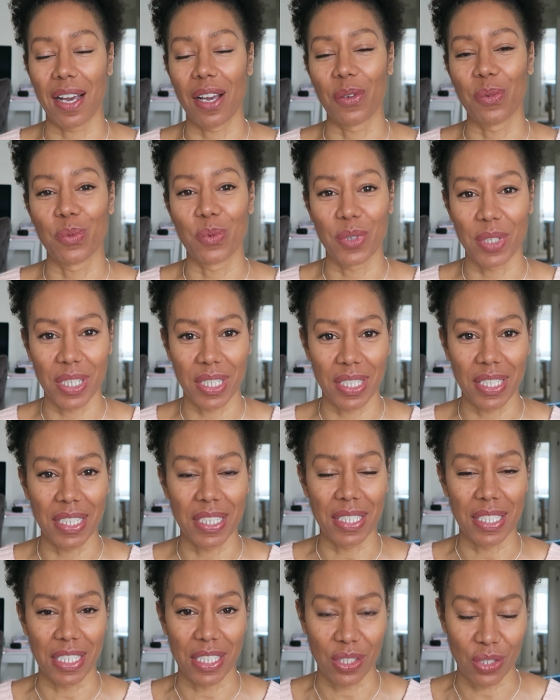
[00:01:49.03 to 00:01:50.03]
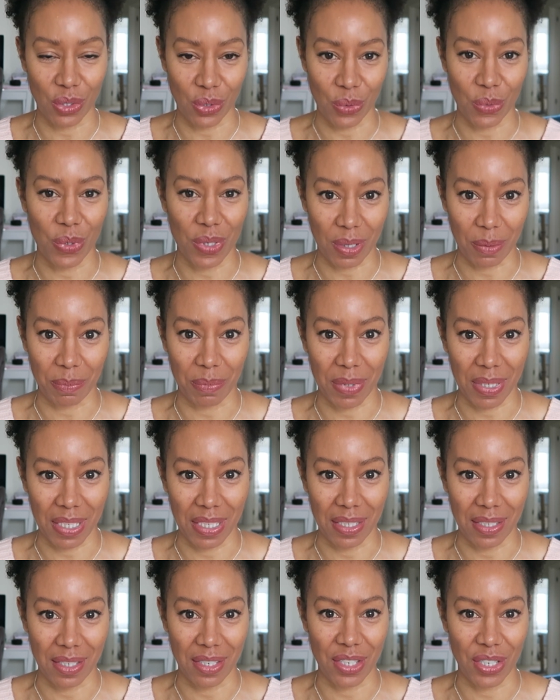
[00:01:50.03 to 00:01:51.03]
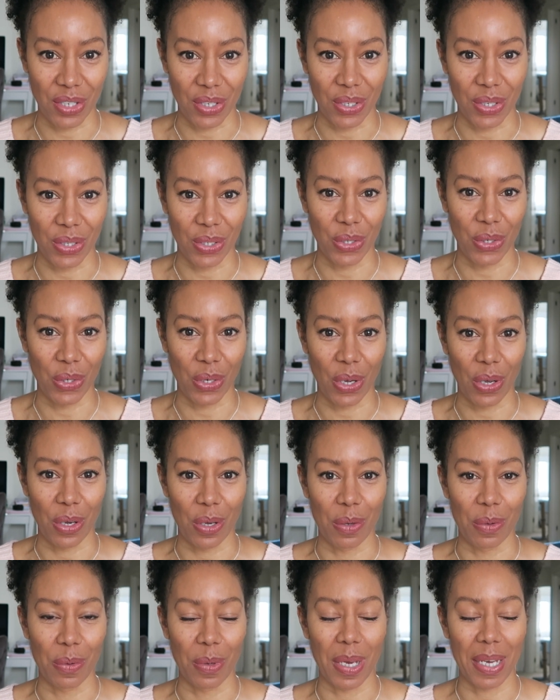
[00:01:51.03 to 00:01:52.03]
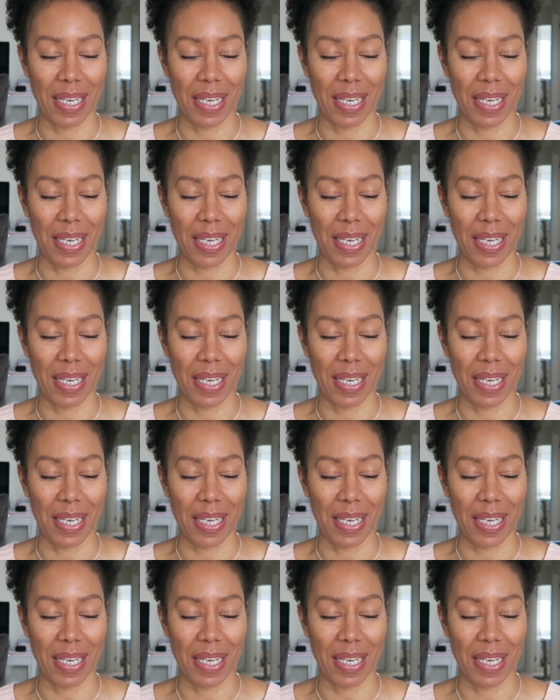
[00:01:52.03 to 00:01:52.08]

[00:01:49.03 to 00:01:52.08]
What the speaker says: I really need to do something to, you know,